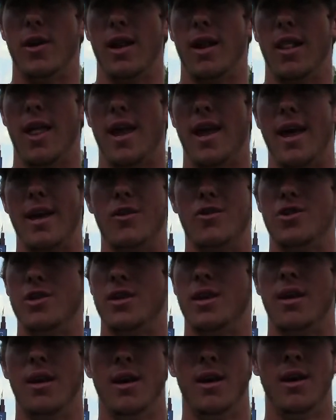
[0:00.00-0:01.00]
We had a lot of
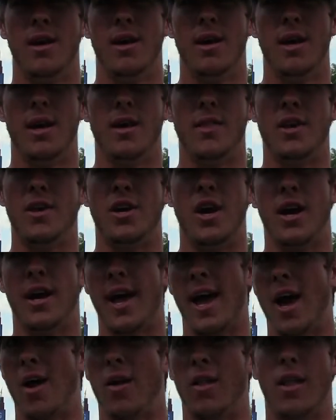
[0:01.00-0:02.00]
energy in the
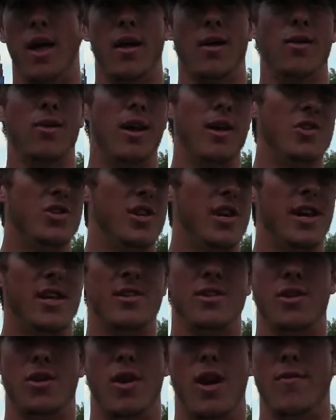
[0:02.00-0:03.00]
dugout, a lot of clutch
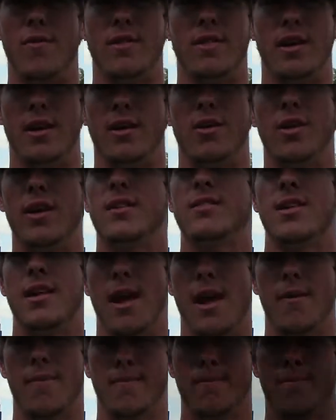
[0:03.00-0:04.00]
hits. You know, everything clicked today.